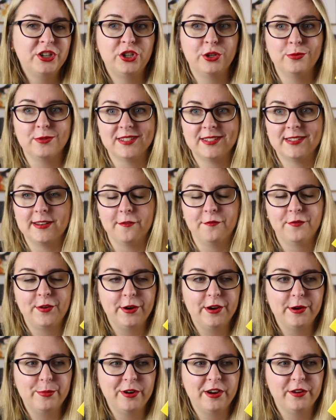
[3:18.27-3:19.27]
She wants to have
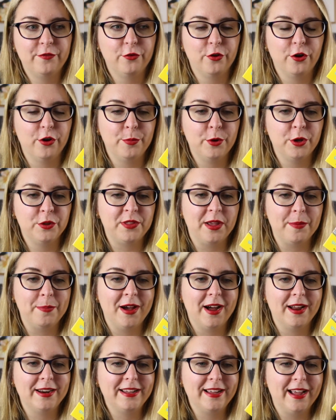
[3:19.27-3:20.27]
fairy bread for her birthday
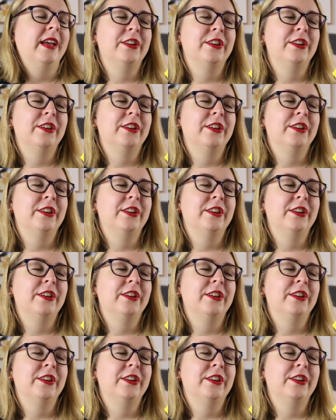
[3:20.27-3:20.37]
party,